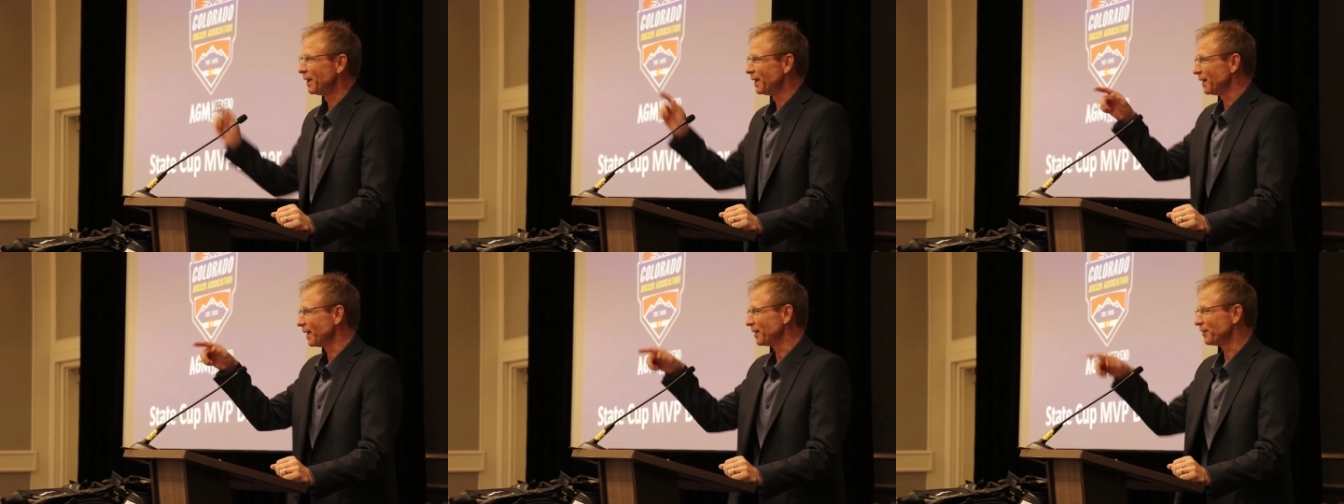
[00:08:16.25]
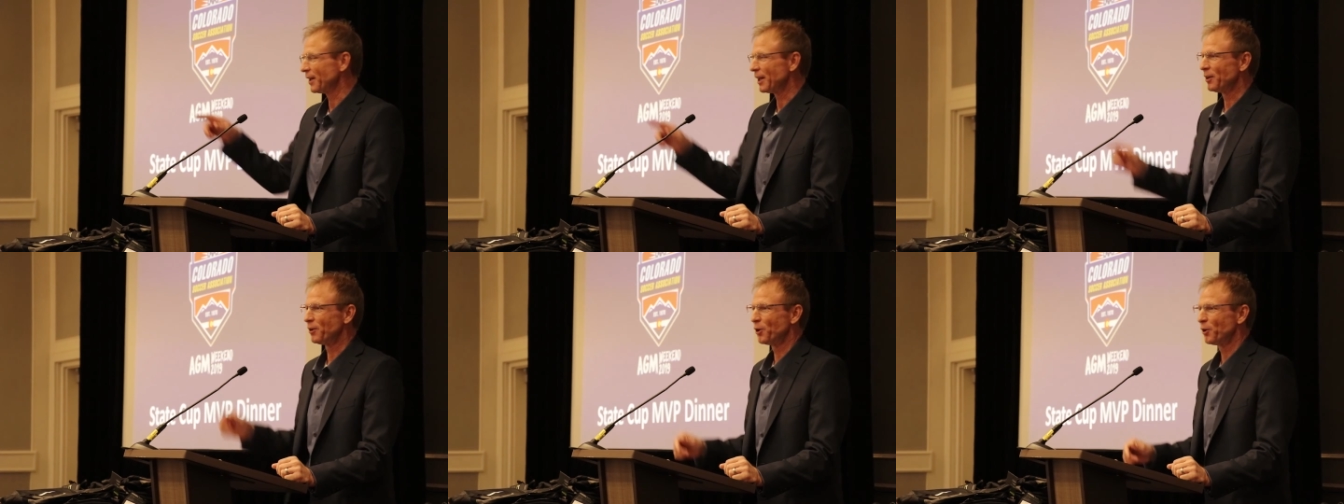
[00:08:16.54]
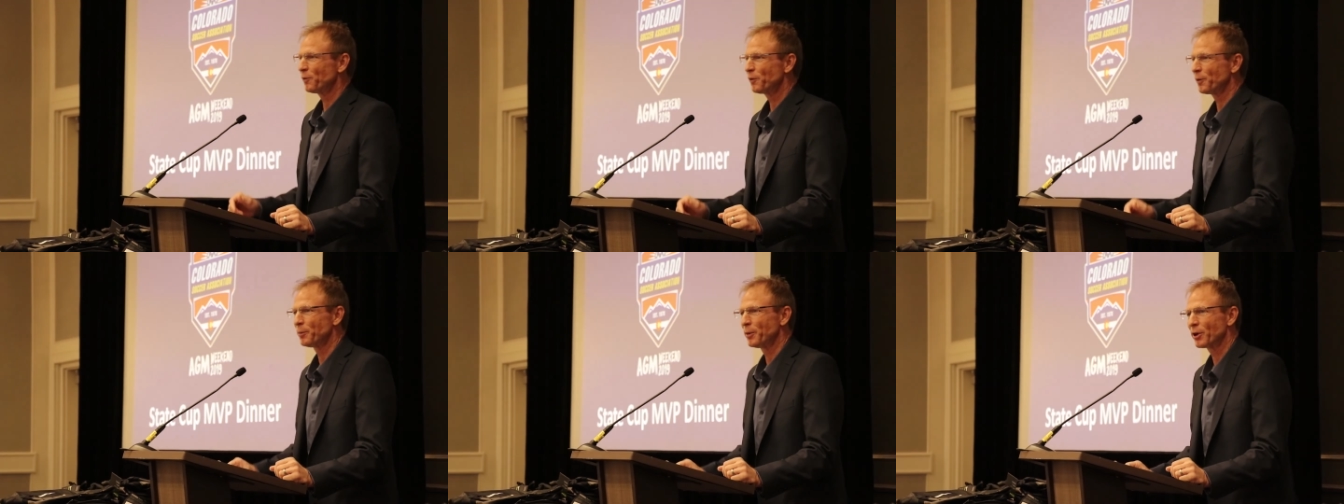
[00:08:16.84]
Like I said,
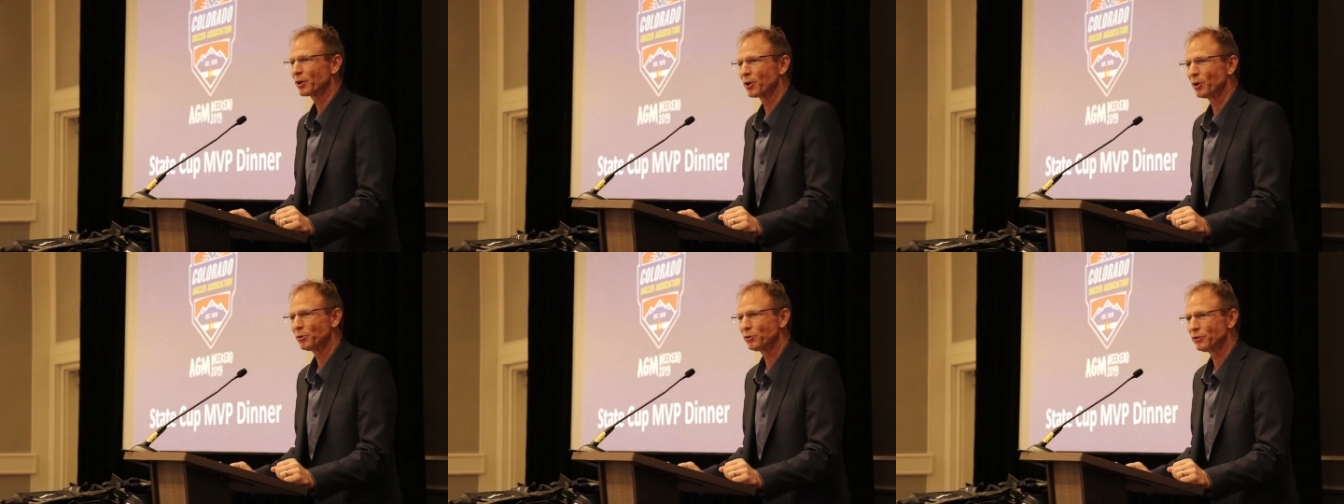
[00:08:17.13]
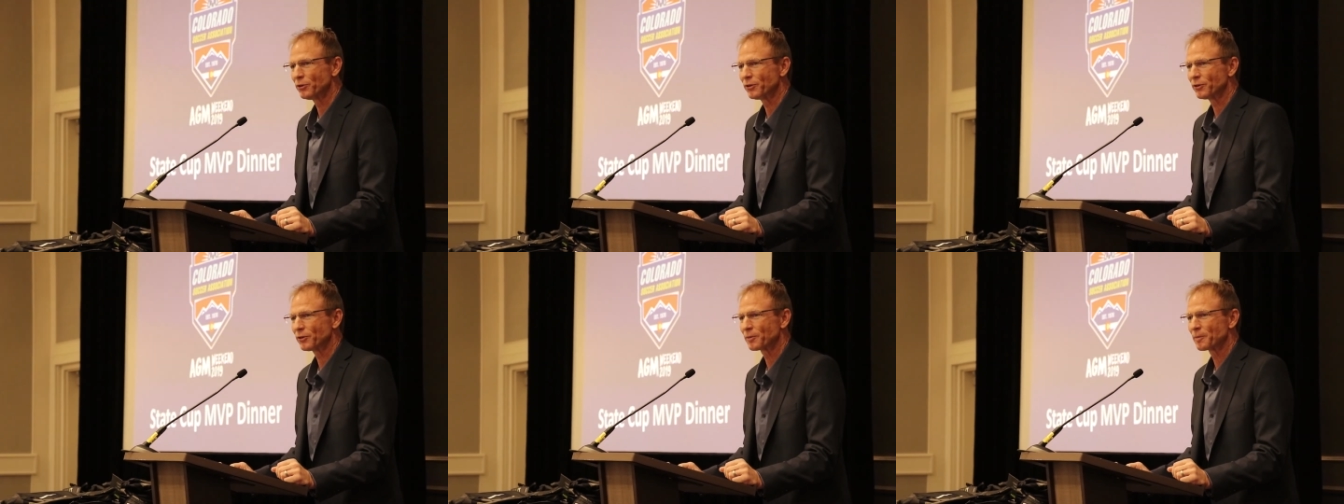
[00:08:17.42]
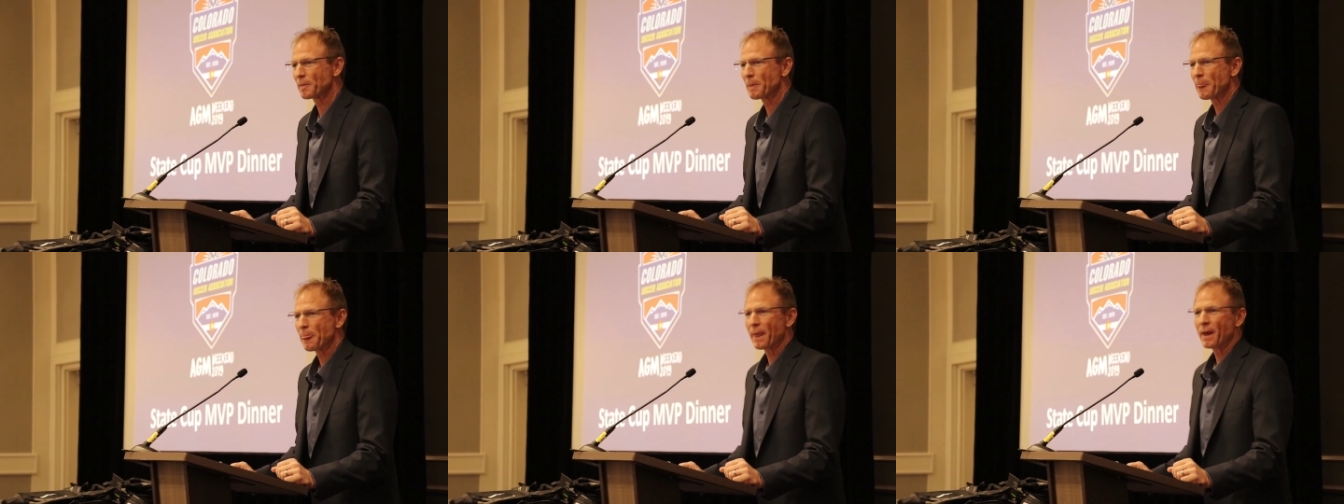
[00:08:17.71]
learn from your coaches.
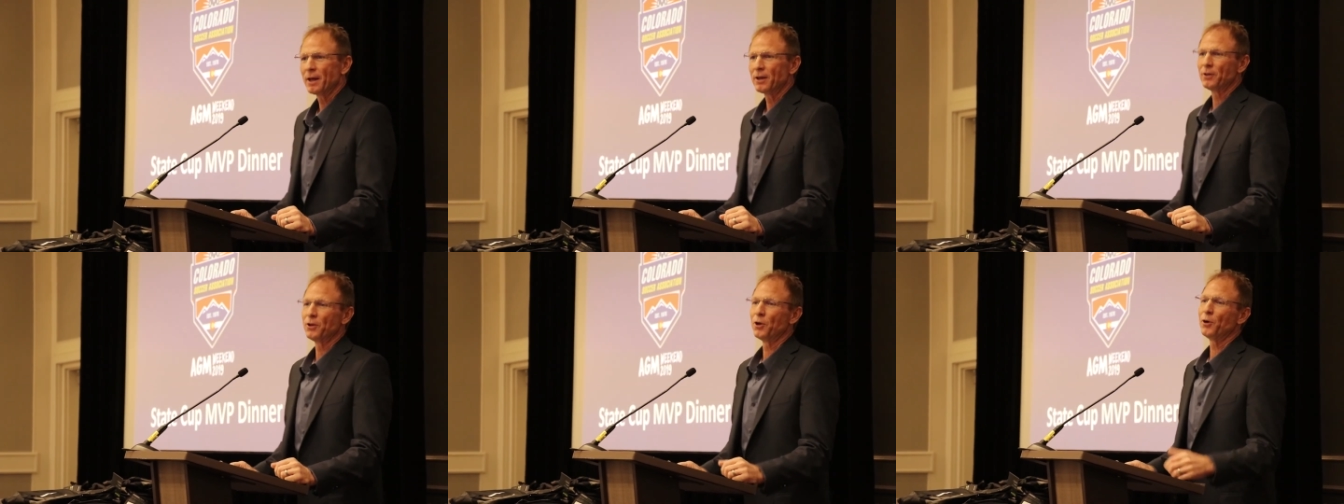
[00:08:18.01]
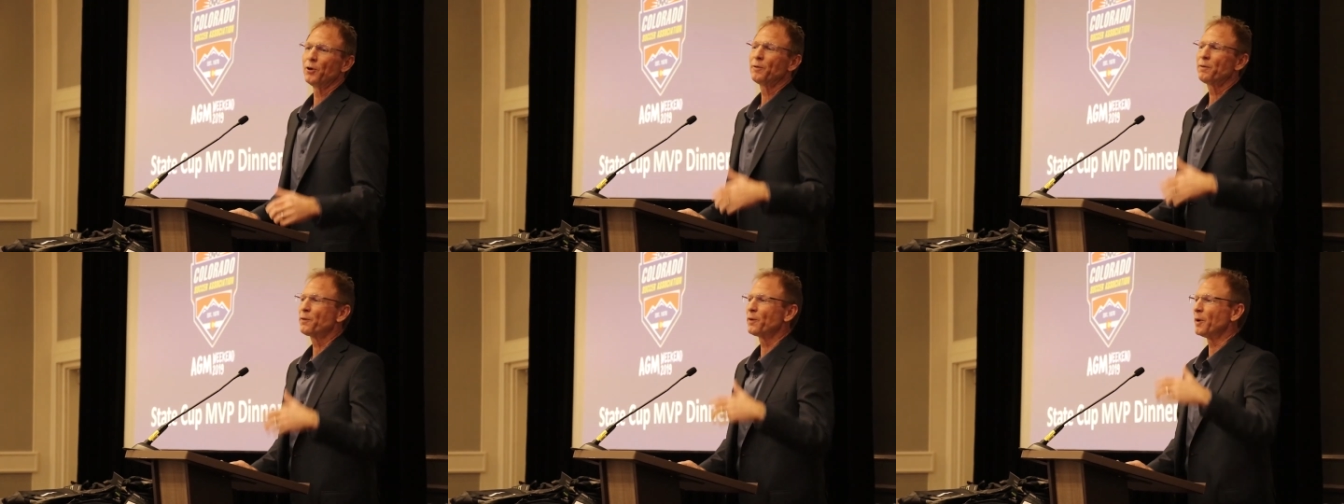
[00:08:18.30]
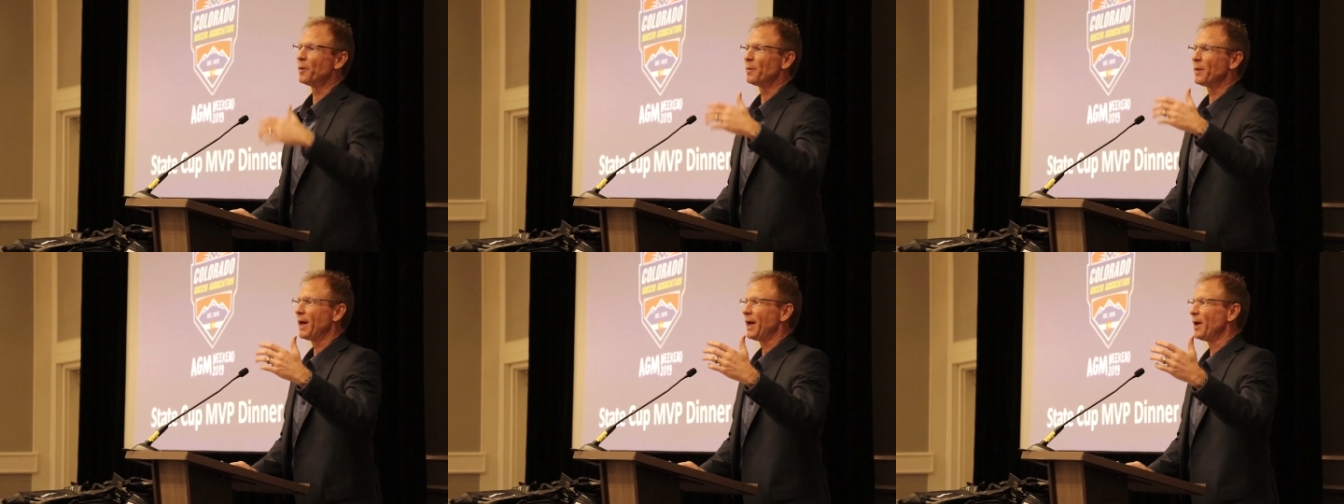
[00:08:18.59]
Learn
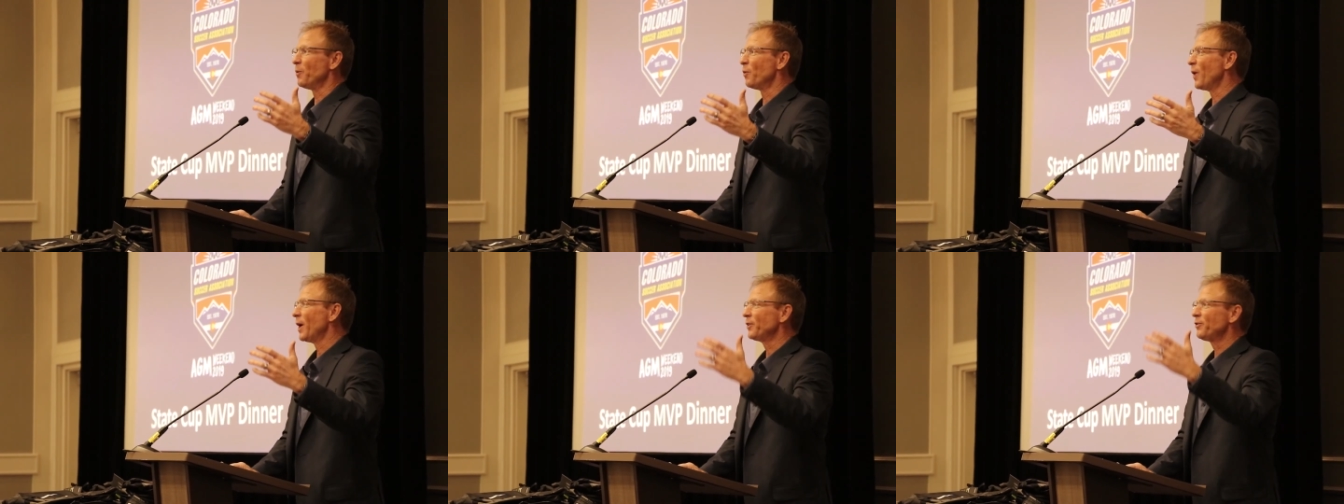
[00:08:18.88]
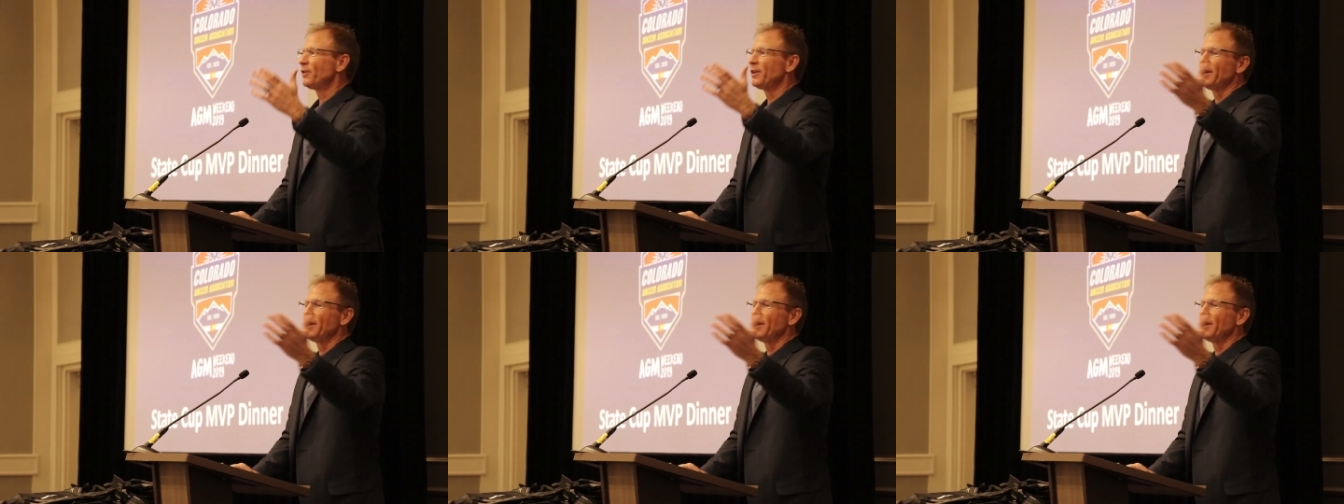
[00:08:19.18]
from hey, watch